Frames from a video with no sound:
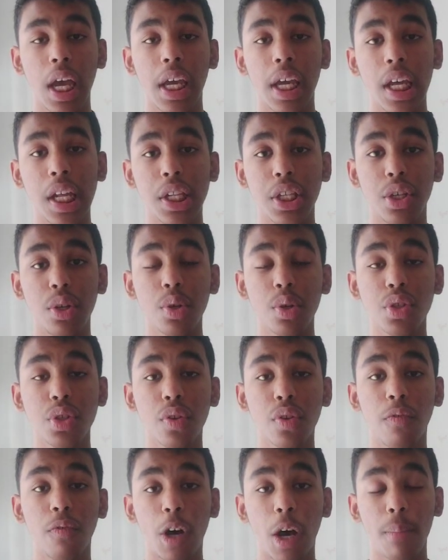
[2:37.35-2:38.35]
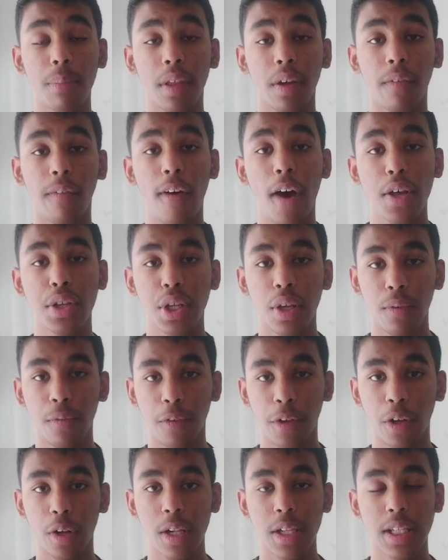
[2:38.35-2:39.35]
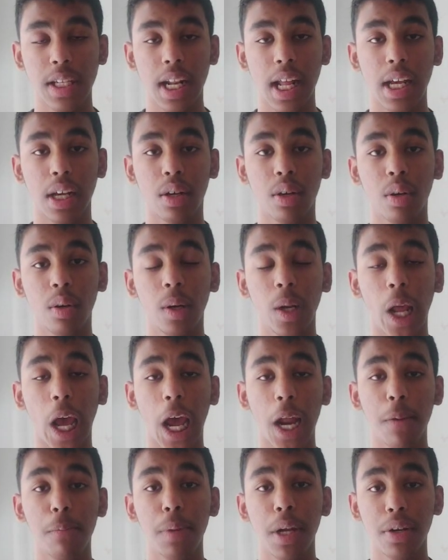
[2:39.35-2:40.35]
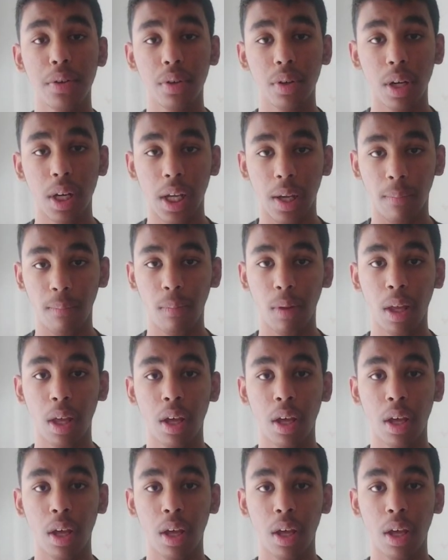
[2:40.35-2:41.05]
it used to form the fossil fuels like coal and petroleum.